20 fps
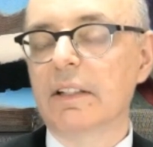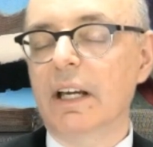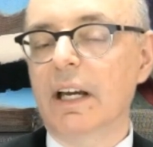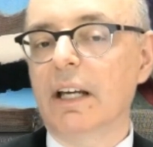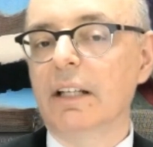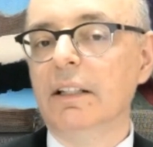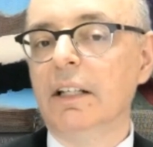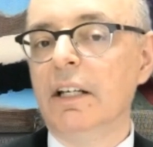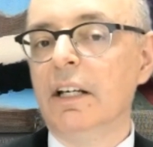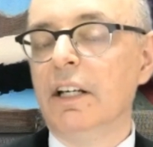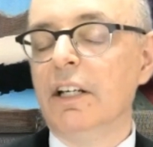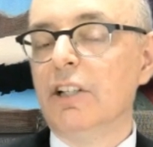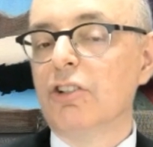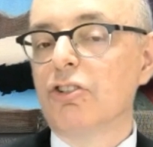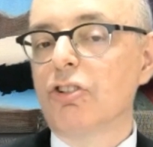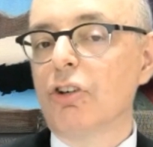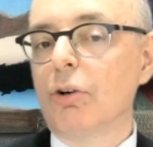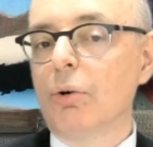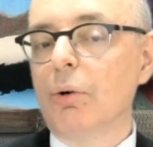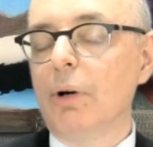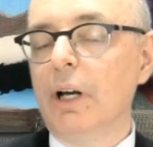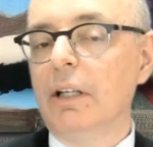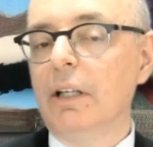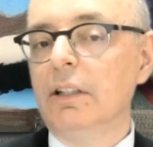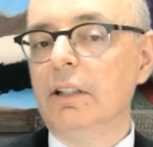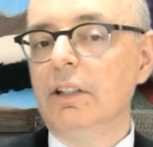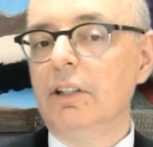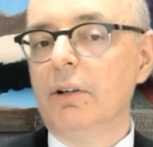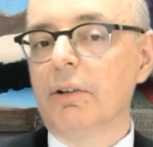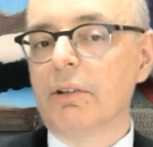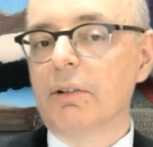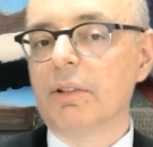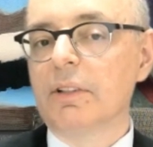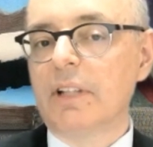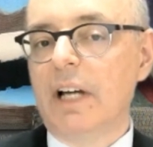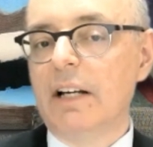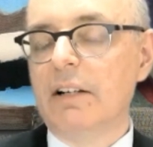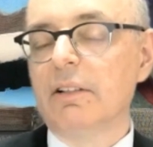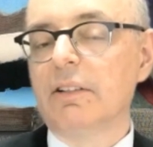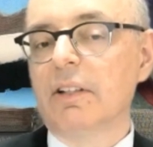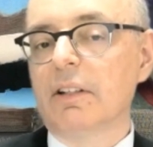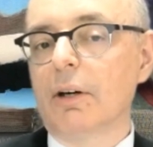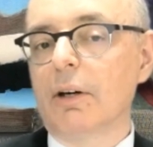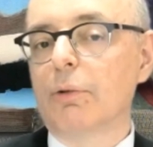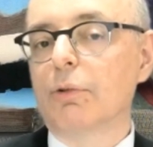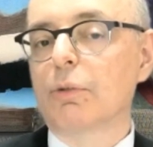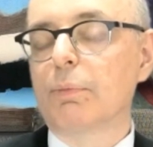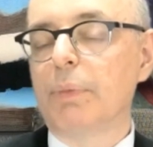And so, they're entitled to those,